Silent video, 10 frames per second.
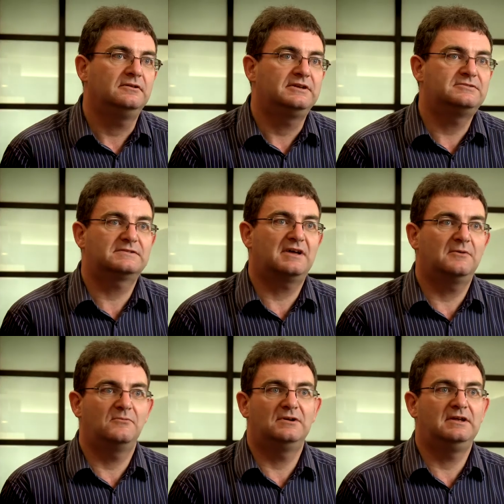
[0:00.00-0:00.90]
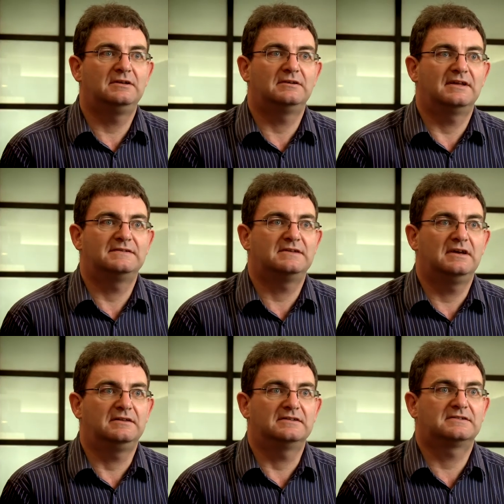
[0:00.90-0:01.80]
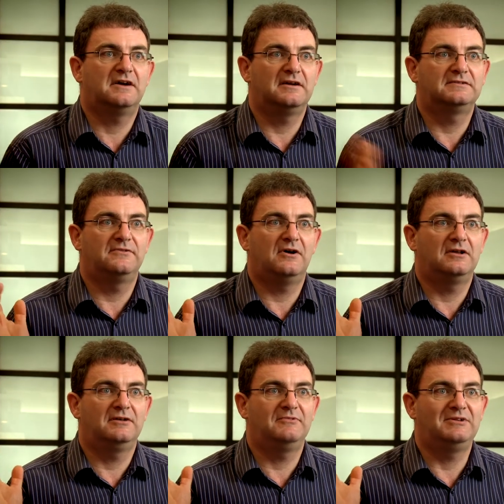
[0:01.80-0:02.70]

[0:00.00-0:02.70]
You just can't run in and say the sky is falling.